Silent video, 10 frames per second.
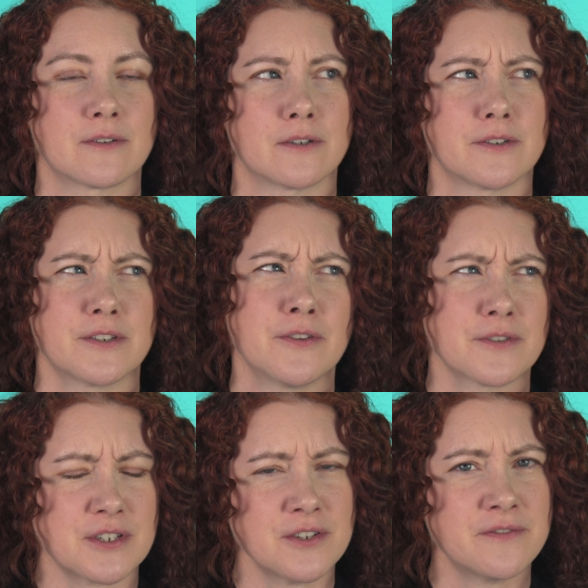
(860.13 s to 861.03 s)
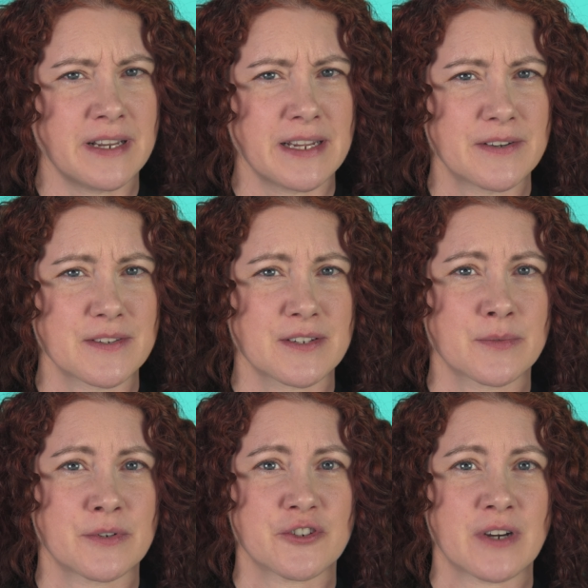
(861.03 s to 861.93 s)
or those 2 videos,
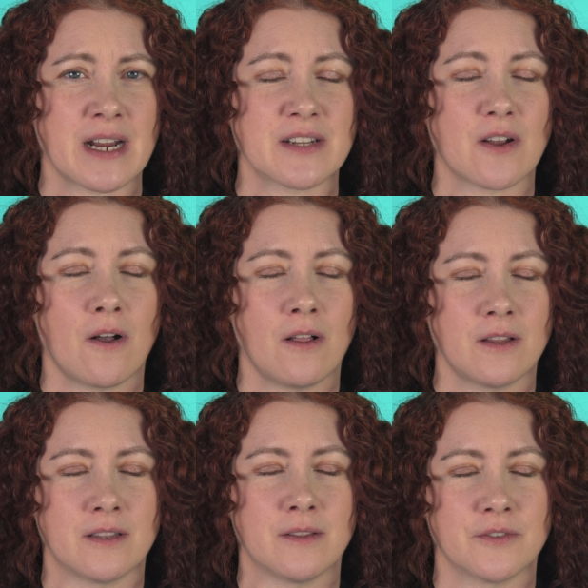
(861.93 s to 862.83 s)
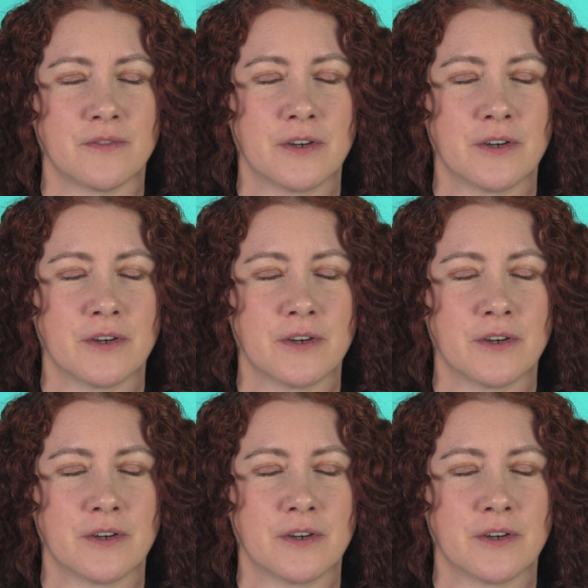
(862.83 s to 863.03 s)
because we were trying all of